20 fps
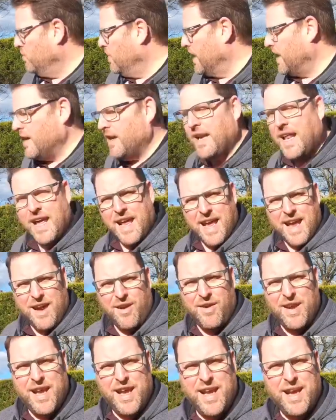We're going to lay it
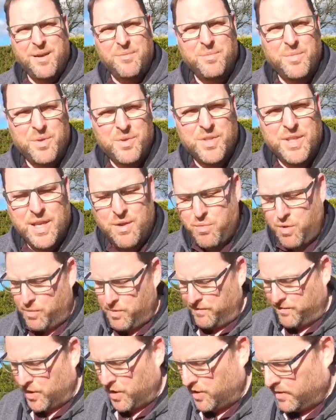out here and see
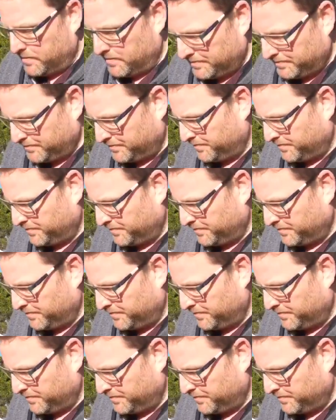what we've got.